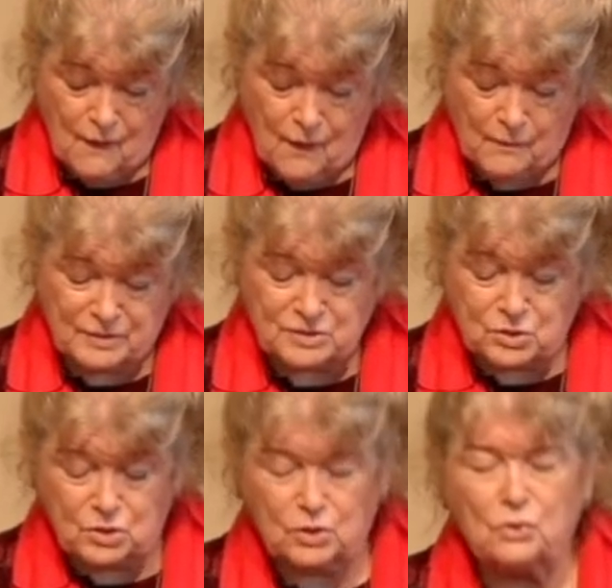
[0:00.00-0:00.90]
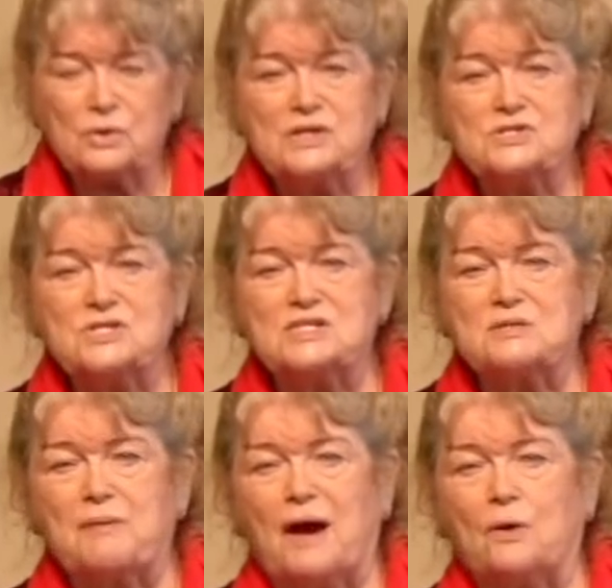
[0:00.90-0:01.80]
But courage is
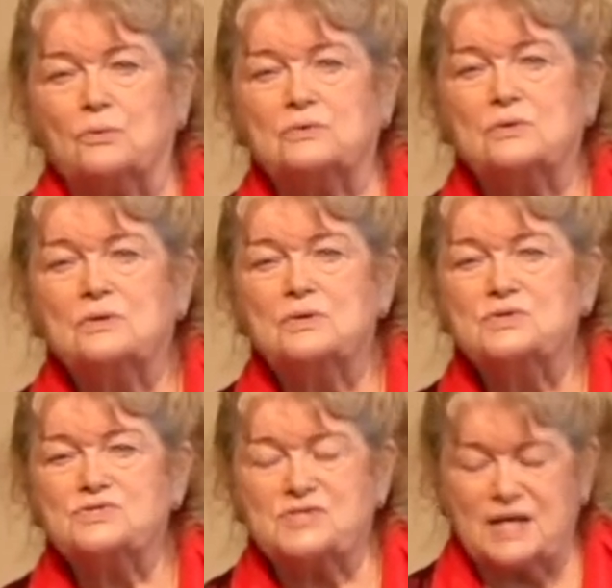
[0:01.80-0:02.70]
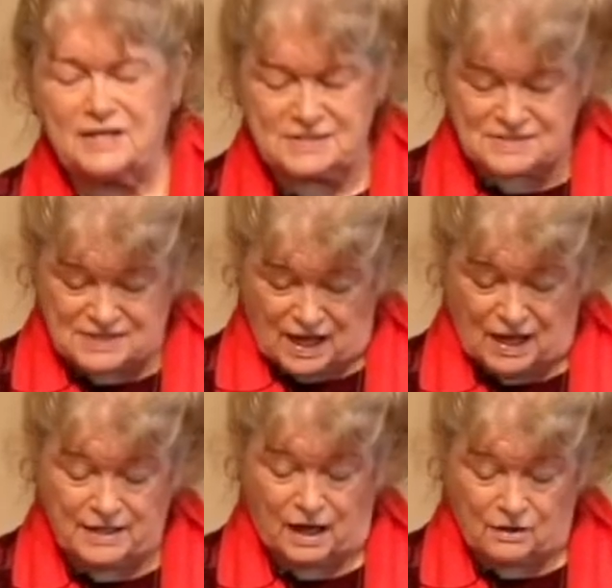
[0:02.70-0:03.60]
about setting
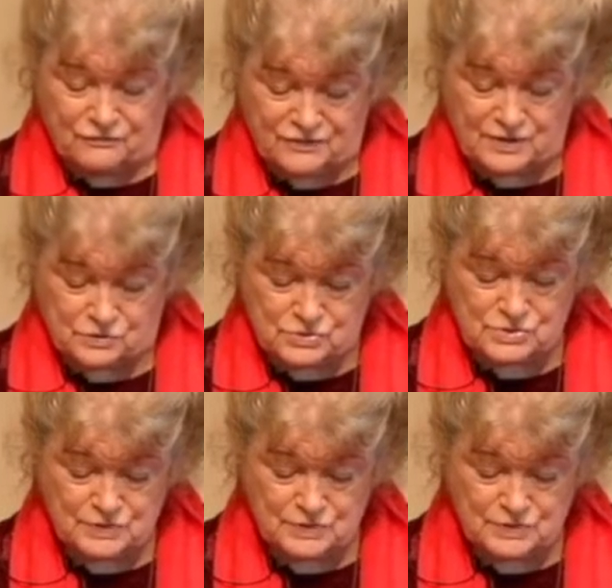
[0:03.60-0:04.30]
aside our fears.